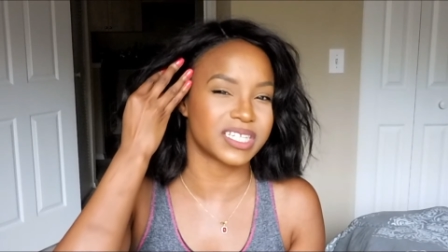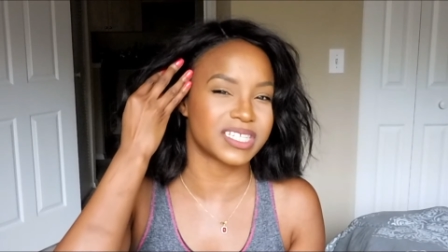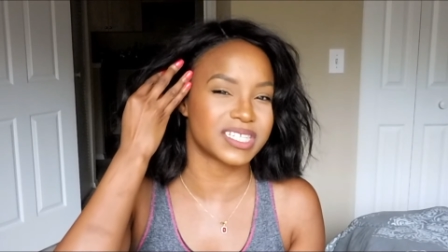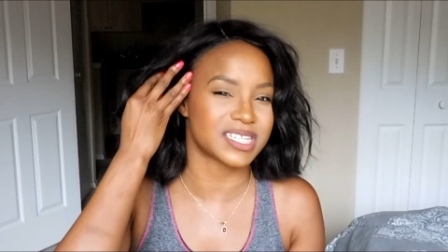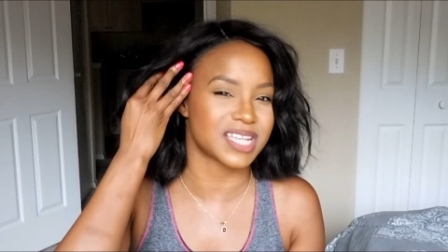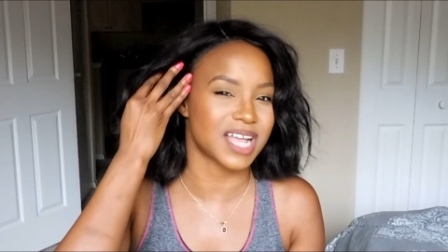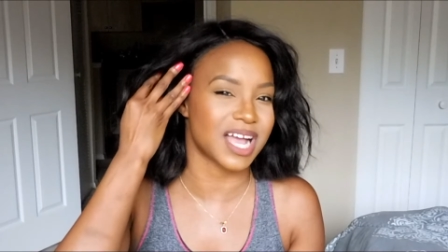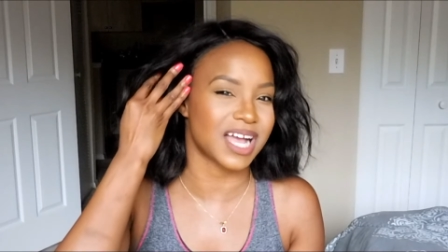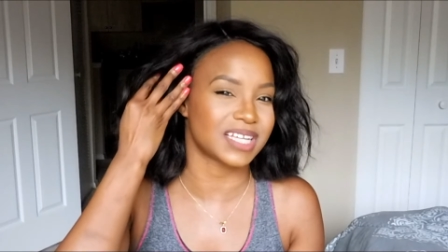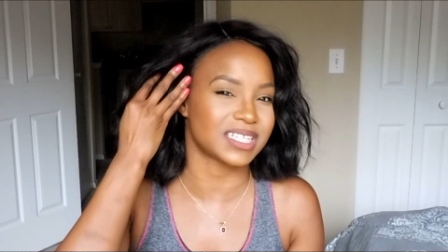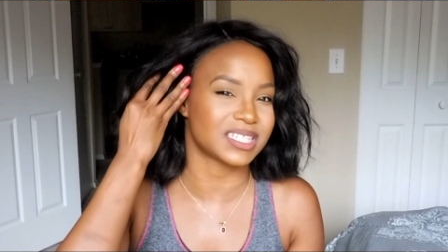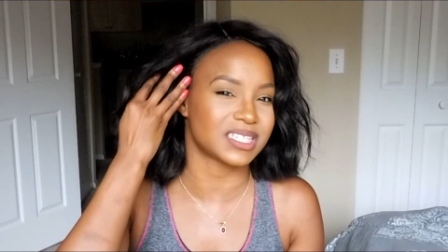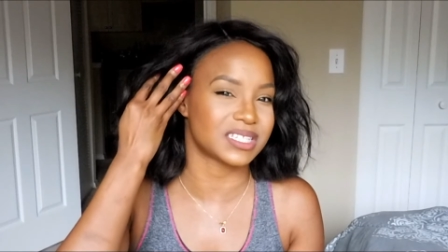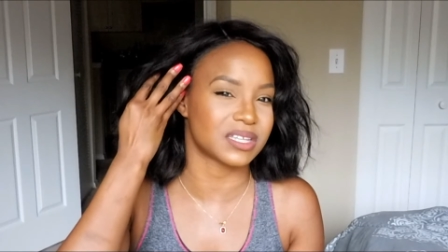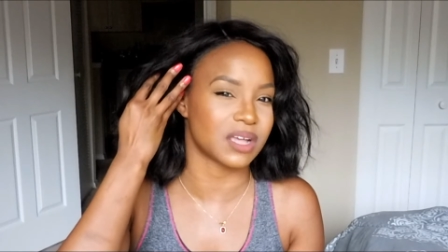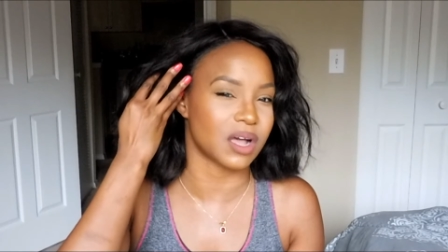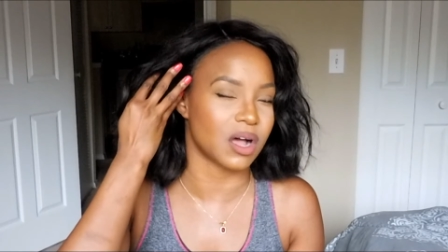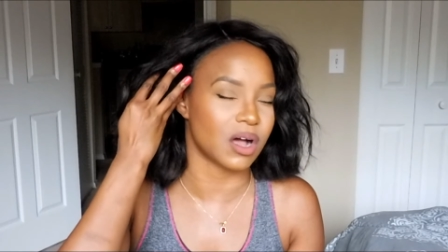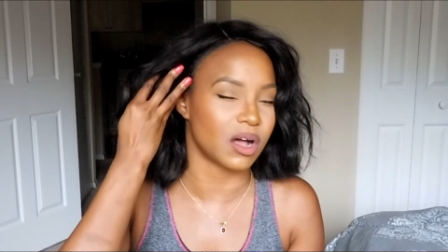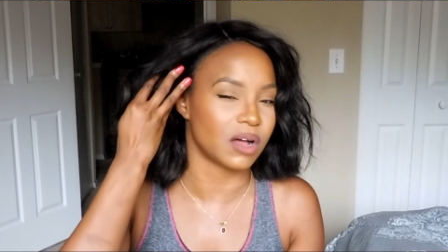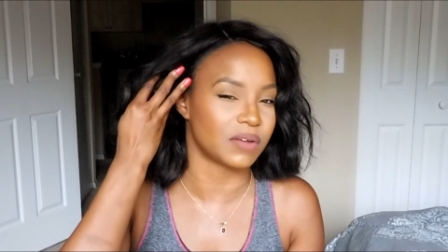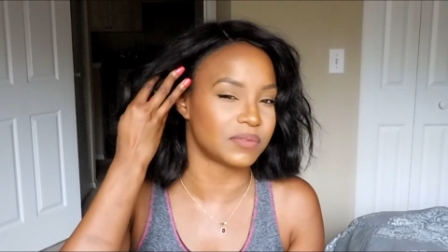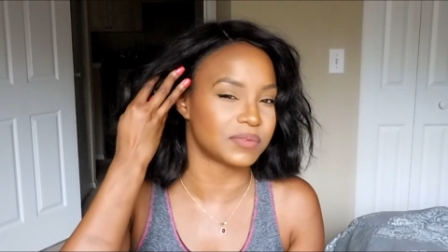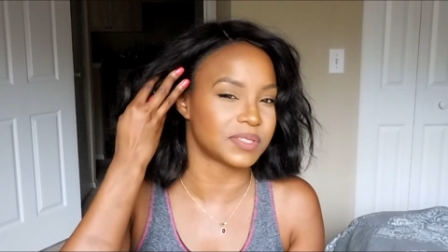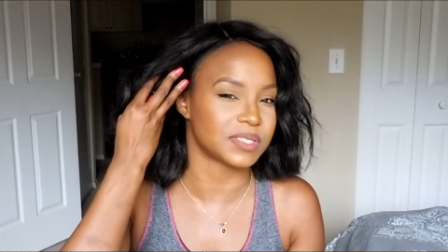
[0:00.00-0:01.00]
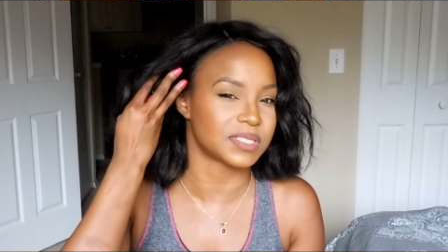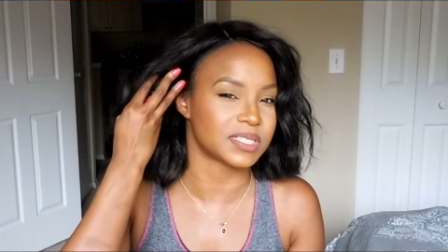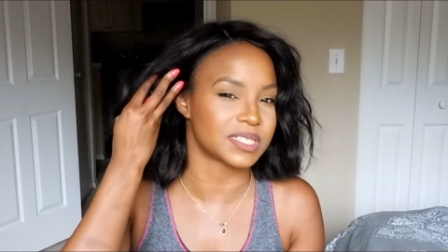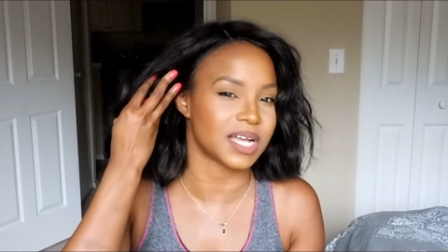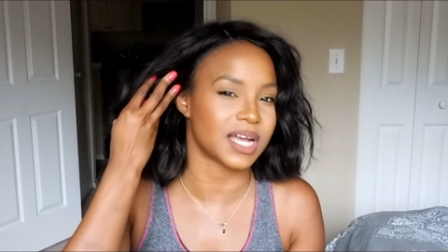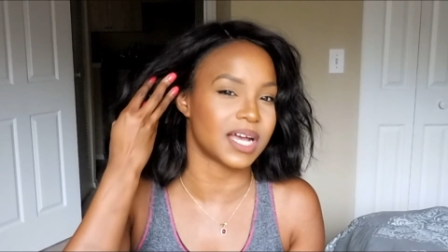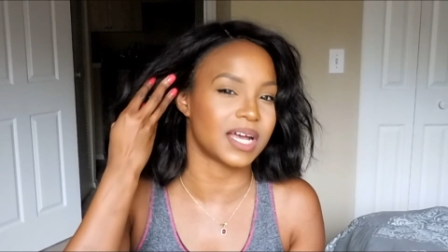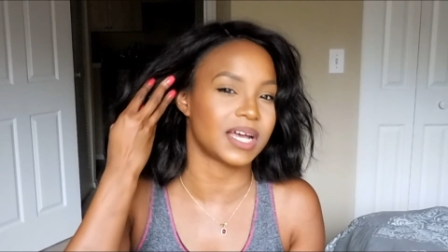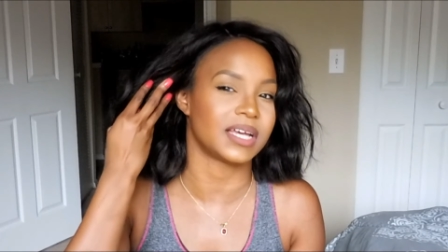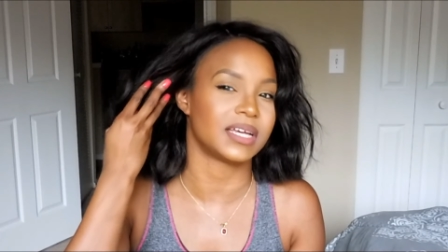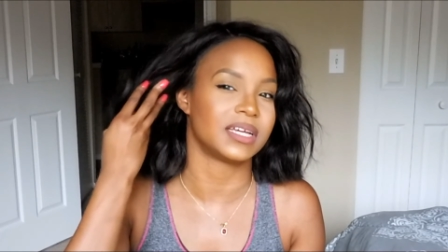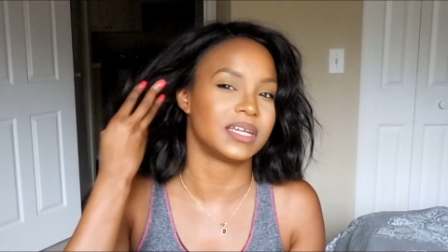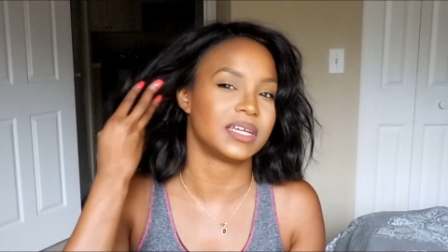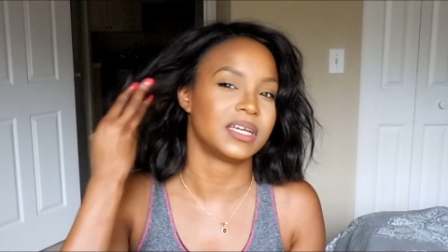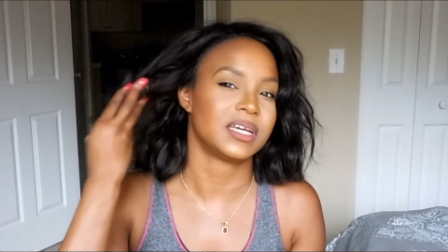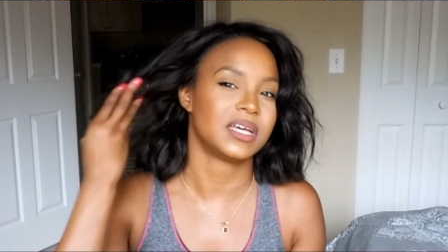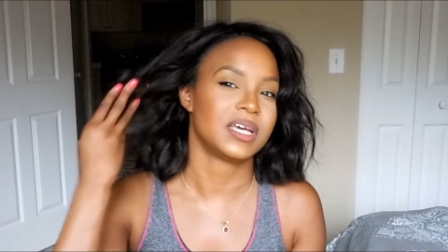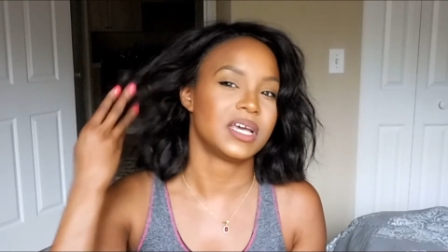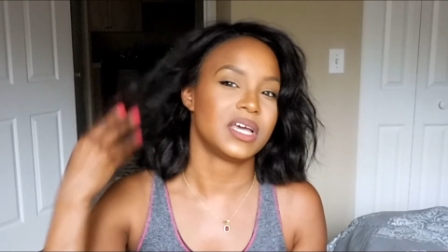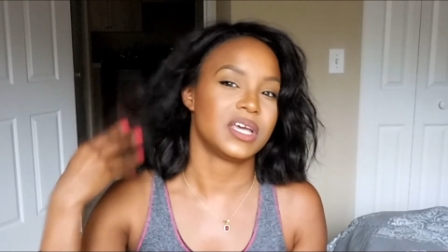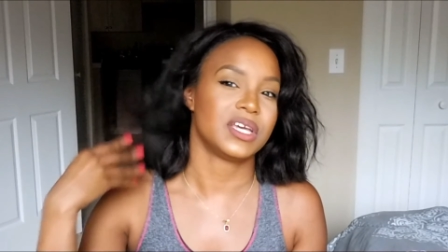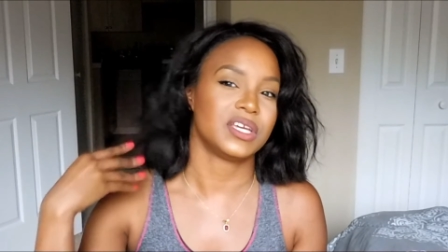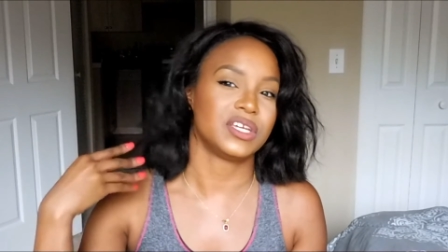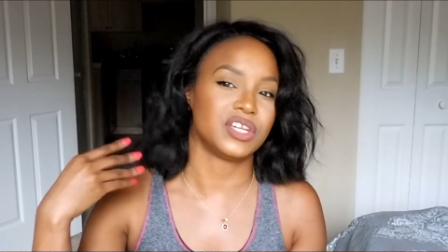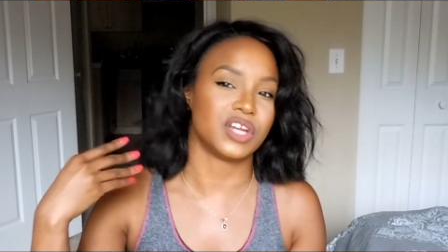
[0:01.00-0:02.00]
It's not soft. It's not,
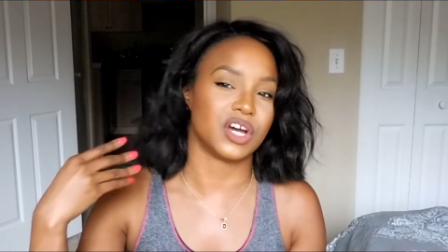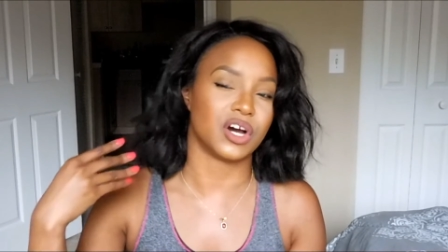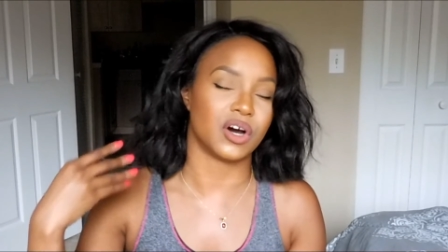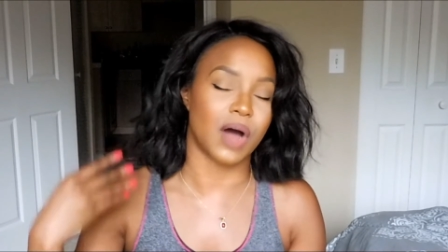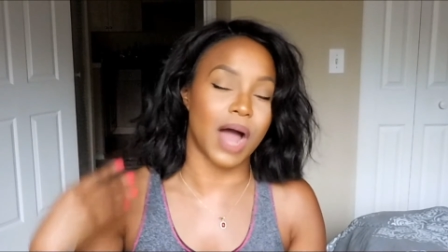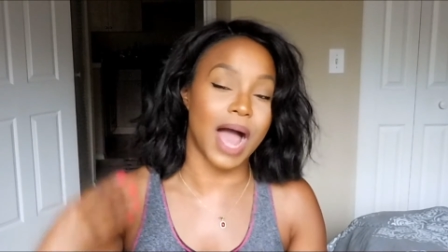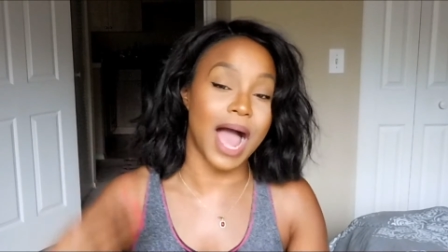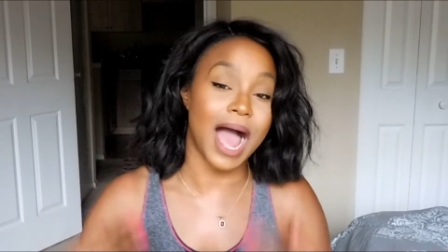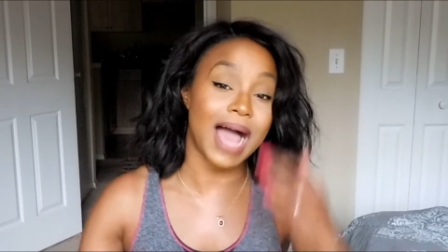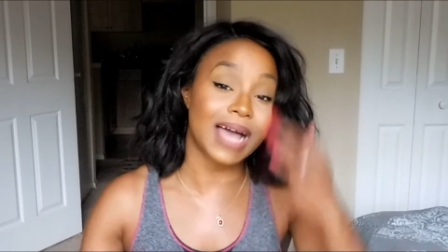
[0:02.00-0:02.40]
you know,